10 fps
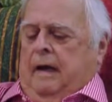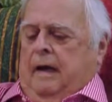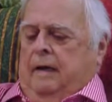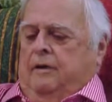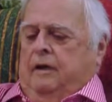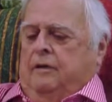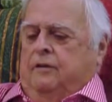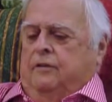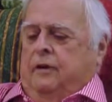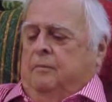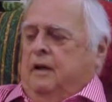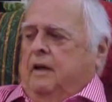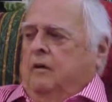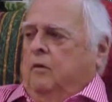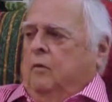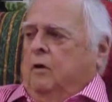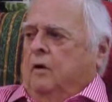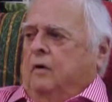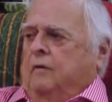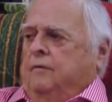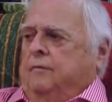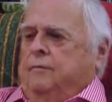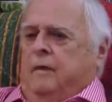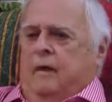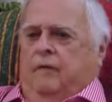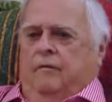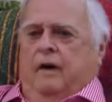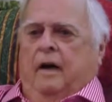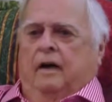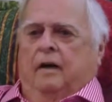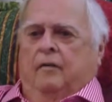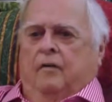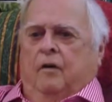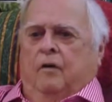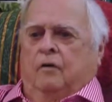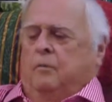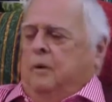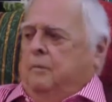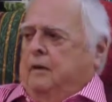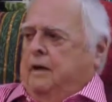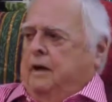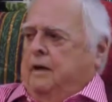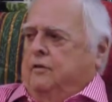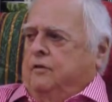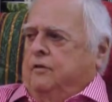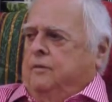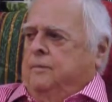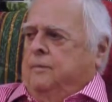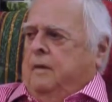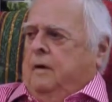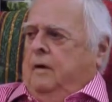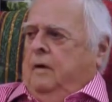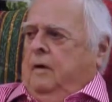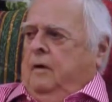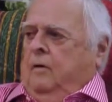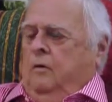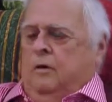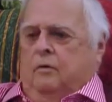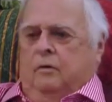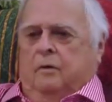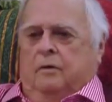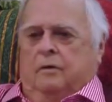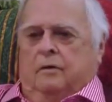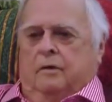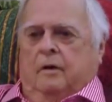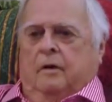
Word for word: had done some legal work for Acuff Rose Publications, which was the